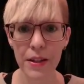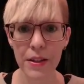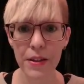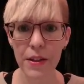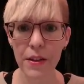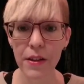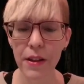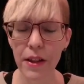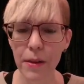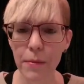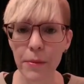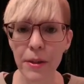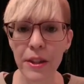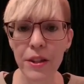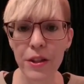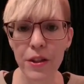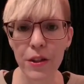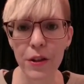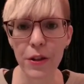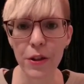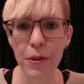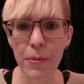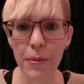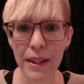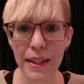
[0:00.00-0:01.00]
So let me
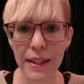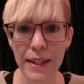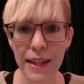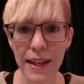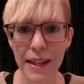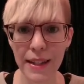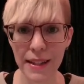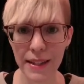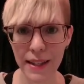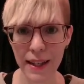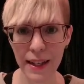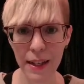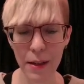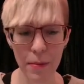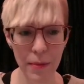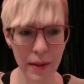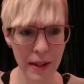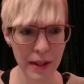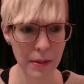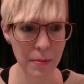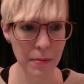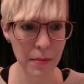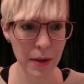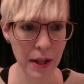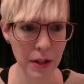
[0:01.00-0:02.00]
show you my test
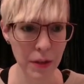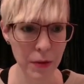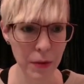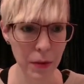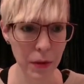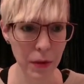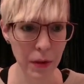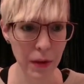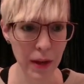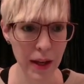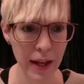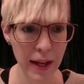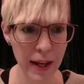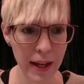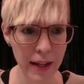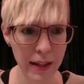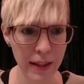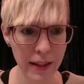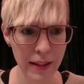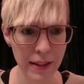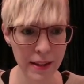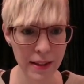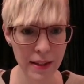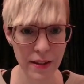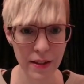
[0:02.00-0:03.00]
database module,
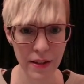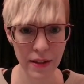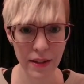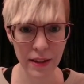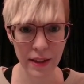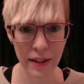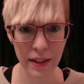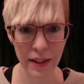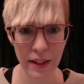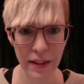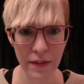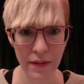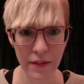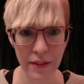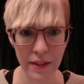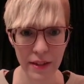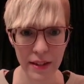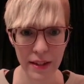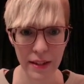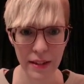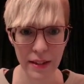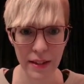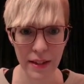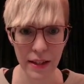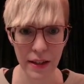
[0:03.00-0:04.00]
and let's look at the
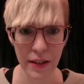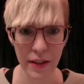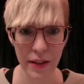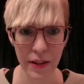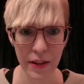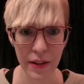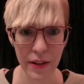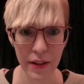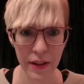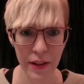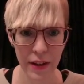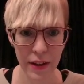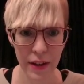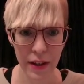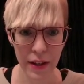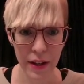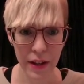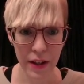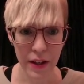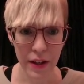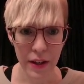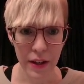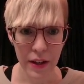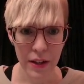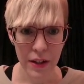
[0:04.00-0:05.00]
differences here.
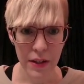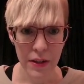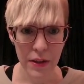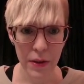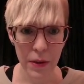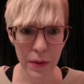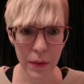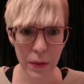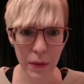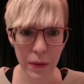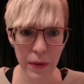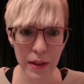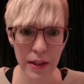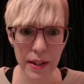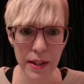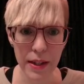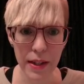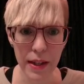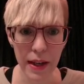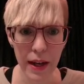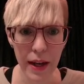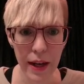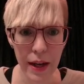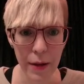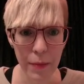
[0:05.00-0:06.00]
So this
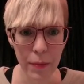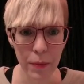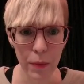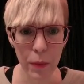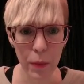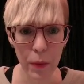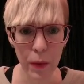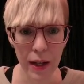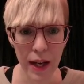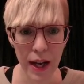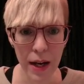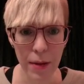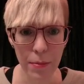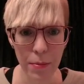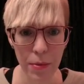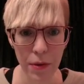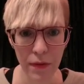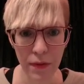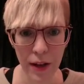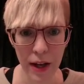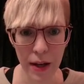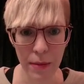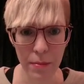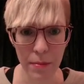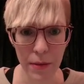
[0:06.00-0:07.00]
time, when I
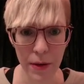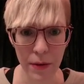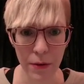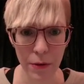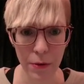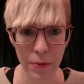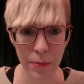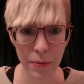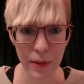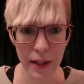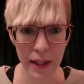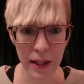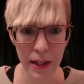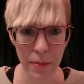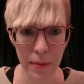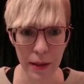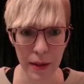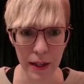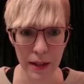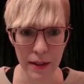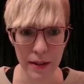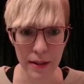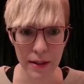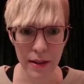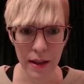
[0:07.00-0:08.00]
provide my room
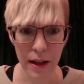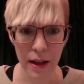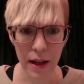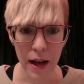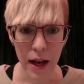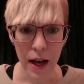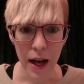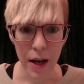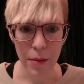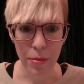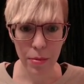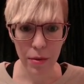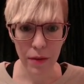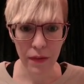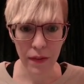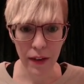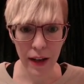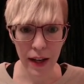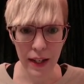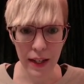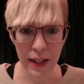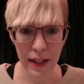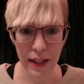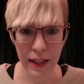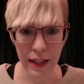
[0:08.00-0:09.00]
database, I
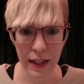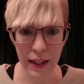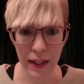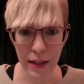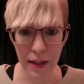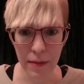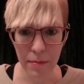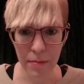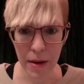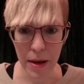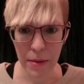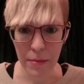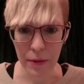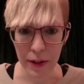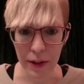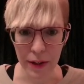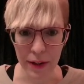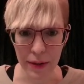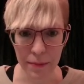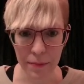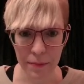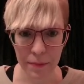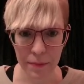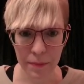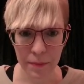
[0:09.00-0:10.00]
provide it in
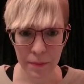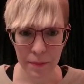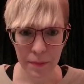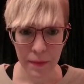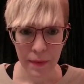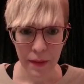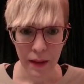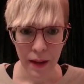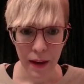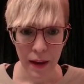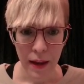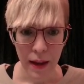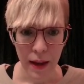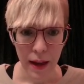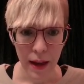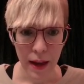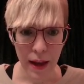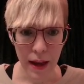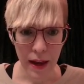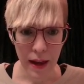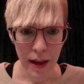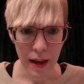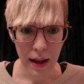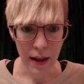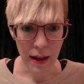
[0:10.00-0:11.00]
memory.
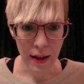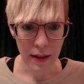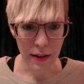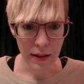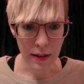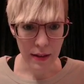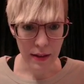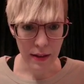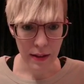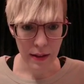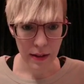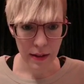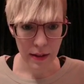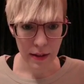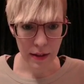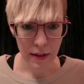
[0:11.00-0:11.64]
And